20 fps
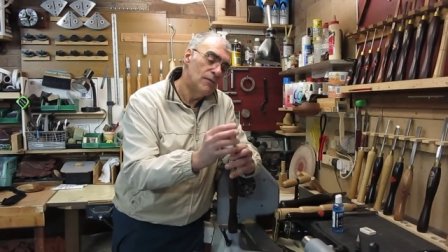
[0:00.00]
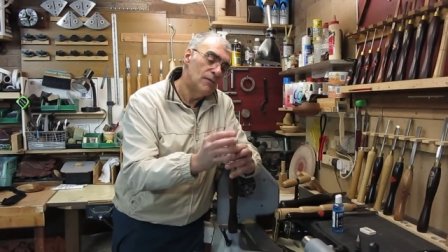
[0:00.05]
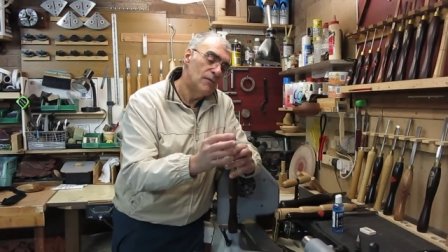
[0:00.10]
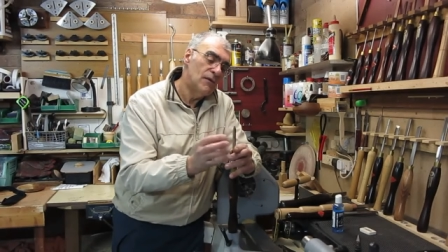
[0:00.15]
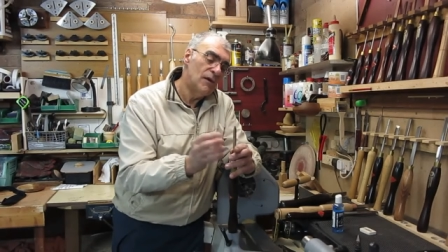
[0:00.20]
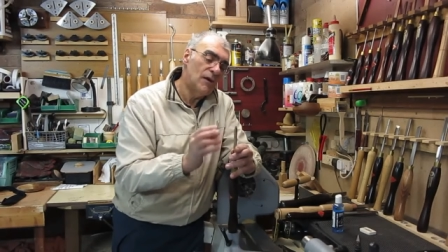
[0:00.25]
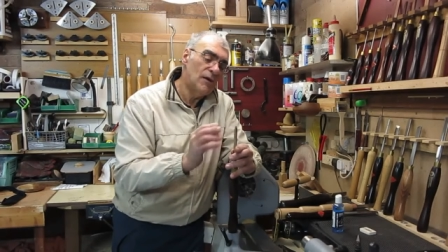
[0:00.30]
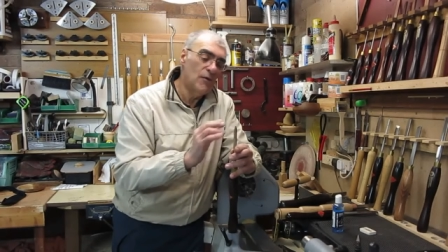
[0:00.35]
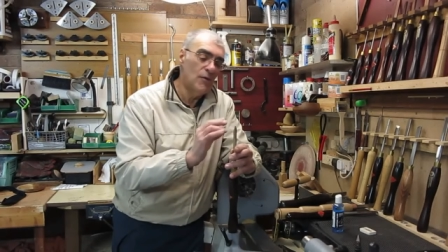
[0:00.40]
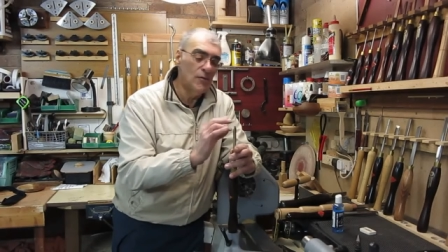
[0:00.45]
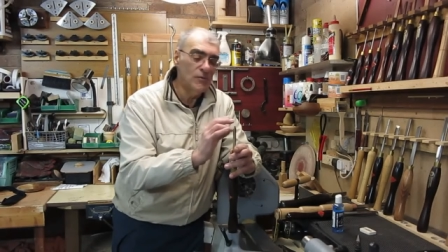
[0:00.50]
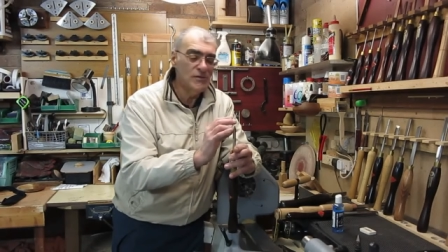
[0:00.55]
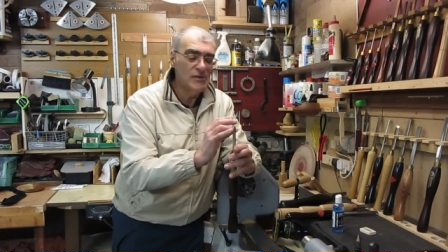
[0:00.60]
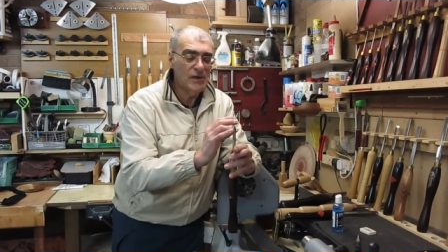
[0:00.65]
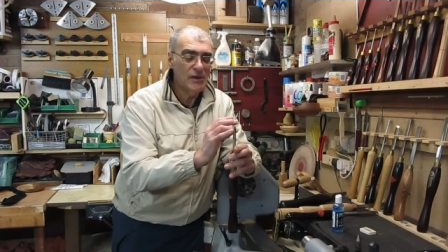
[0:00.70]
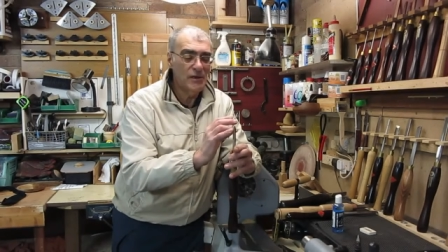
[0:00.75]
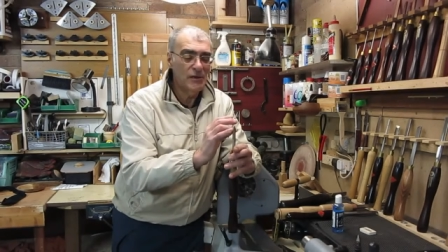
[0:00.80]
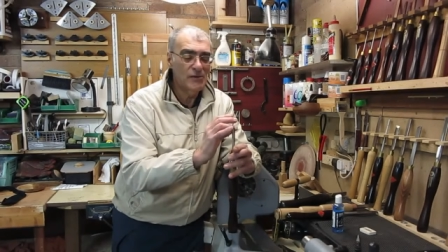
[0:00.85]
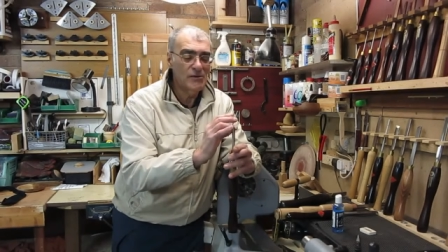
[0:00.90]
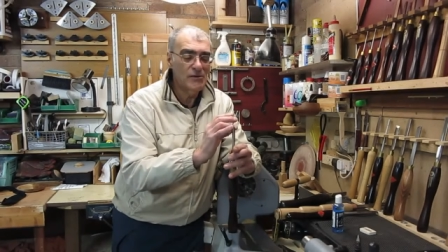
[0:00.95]
that
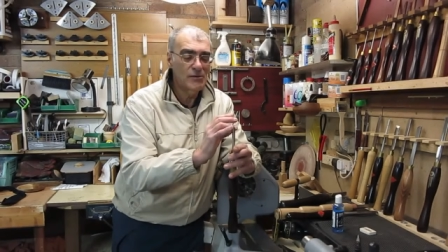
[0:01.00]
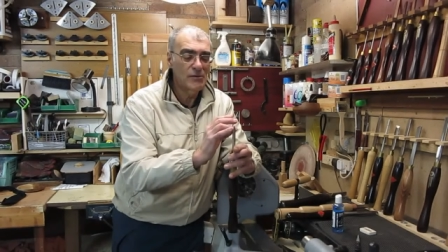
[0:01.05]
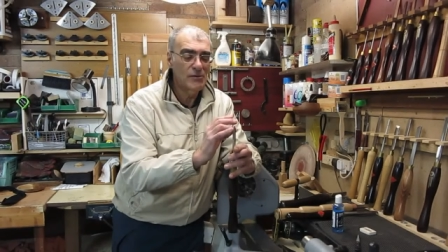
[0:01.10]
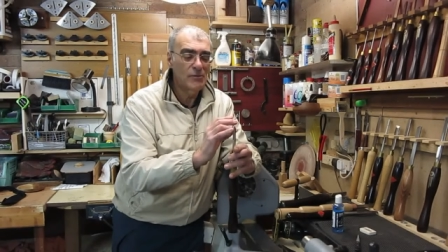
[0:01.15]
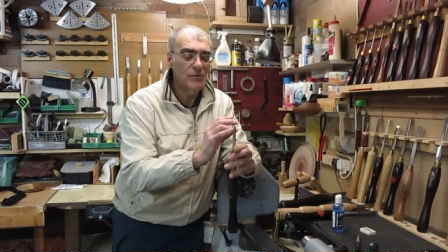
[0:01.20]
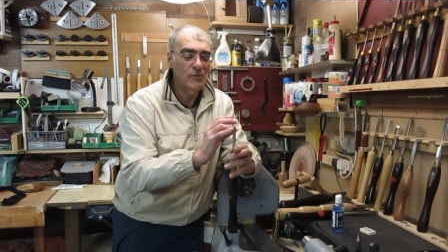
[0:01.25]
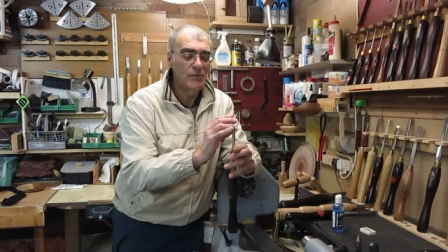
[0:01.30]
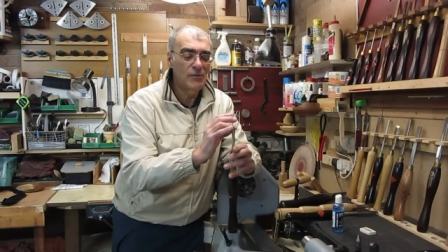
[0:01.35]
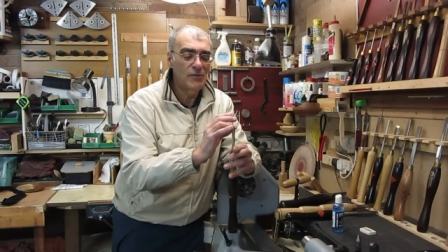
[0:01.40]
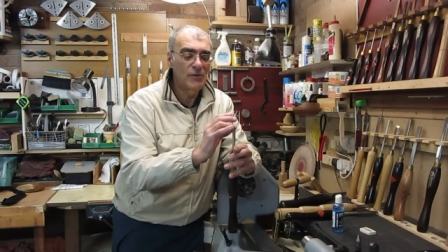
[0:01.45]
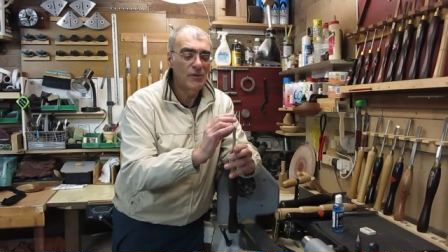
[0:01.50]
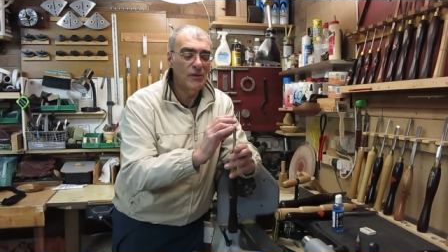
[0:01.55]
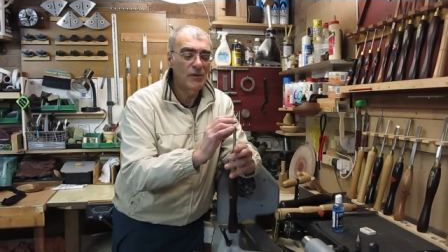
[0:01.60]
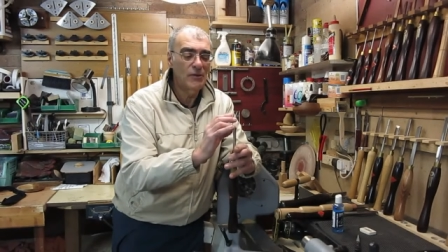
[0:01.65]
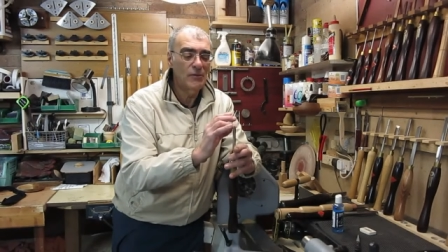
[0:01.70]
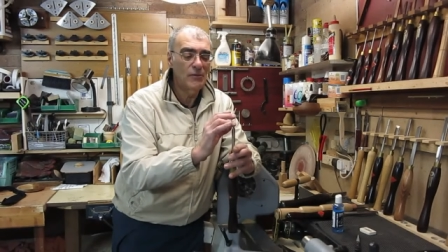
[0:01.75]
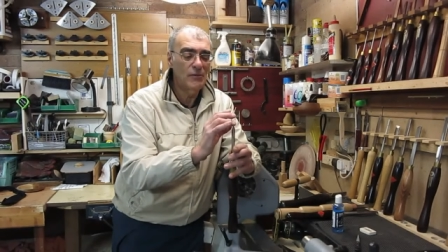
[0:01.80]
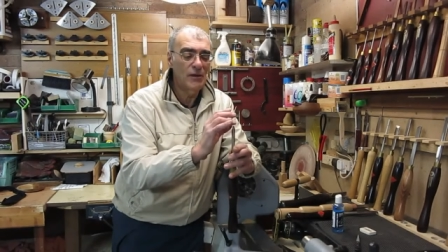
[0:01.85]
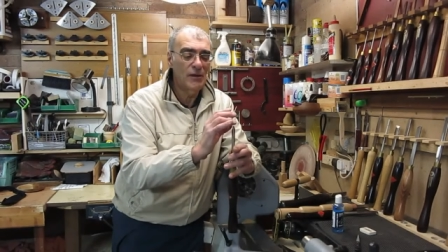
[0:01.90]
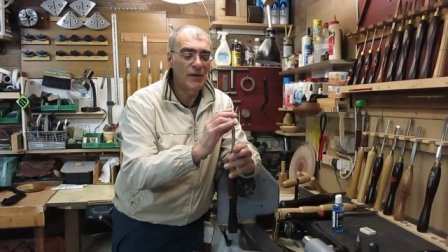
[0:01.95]
contact with the
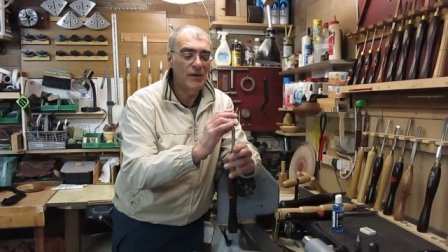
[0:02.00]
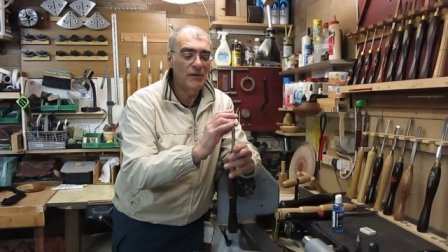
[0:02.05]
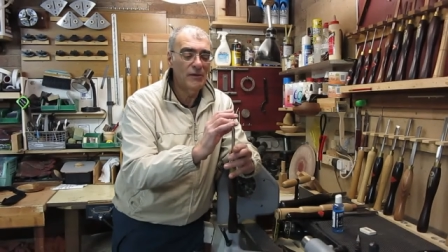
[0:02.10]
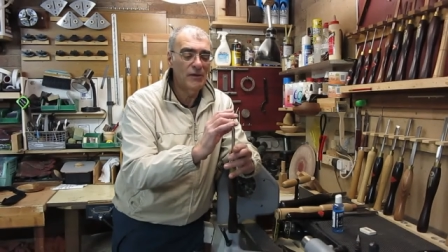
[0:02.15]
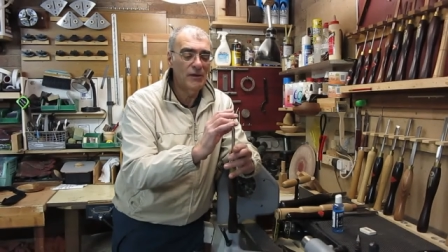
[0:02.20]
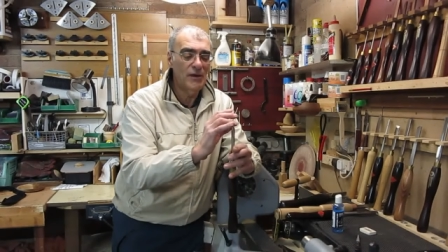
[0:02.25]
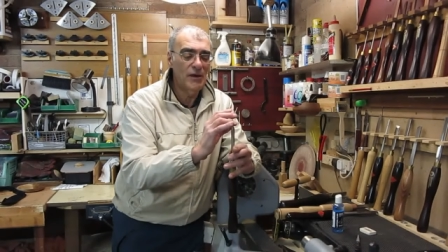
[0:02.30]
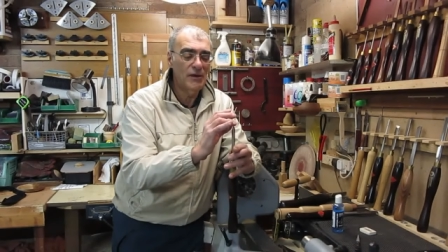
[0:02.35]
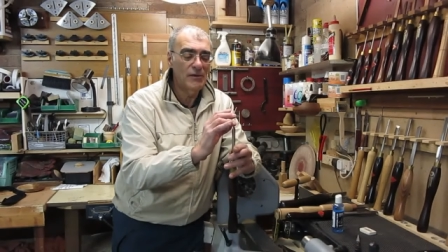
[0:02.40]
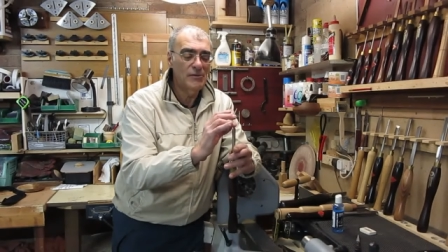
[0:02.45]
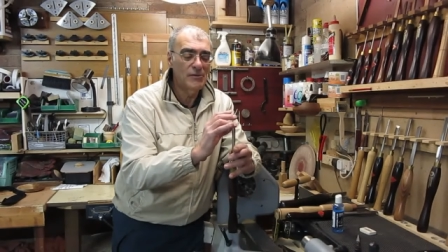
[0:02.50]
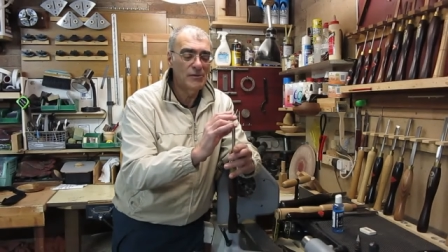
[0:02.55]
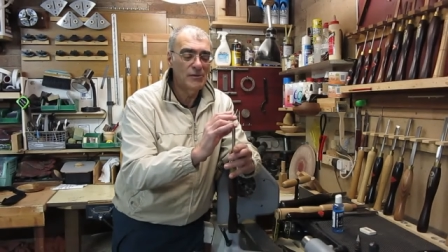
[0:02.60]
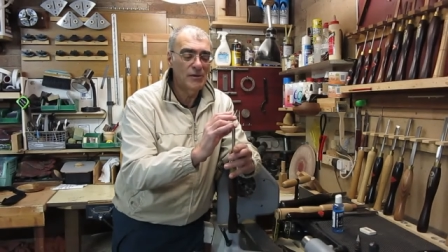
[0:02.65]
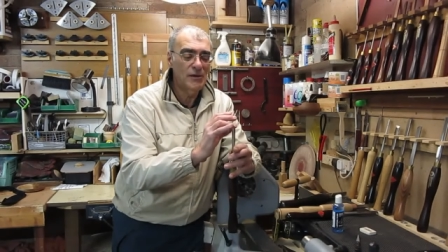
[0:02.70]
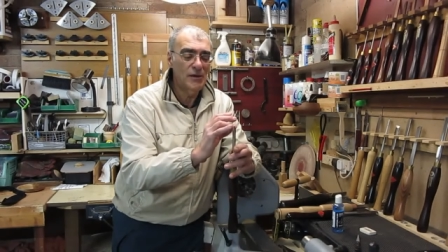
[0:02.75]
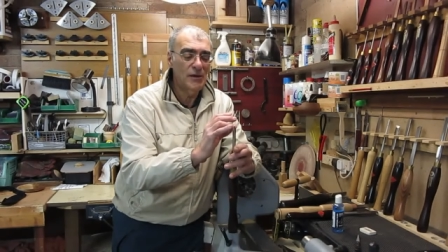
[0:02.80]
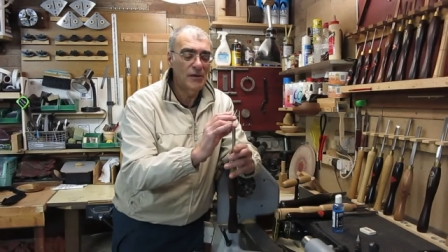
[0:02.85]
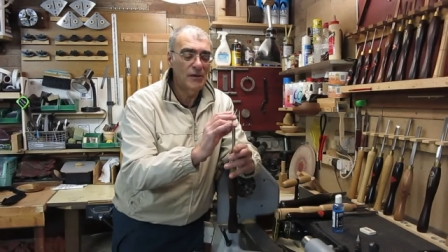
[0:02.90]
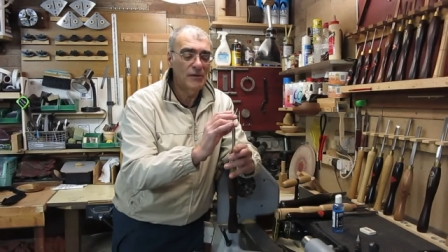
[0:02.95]
heel and the edge
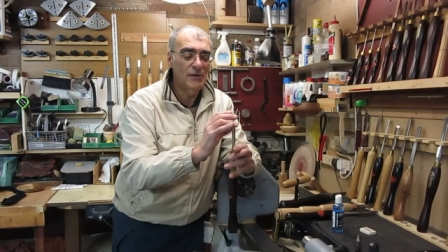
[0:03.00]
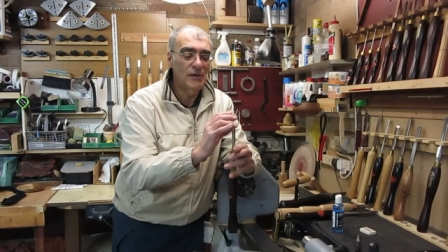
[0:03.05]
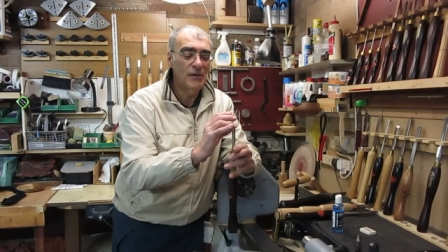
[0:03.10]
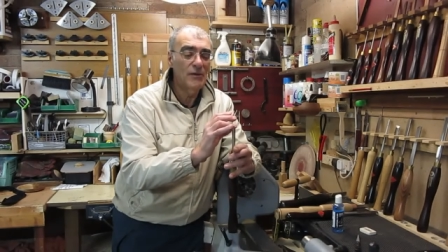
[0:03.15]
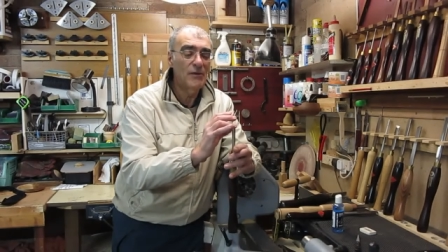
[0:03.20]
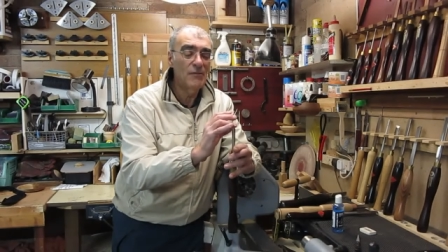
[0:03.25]
and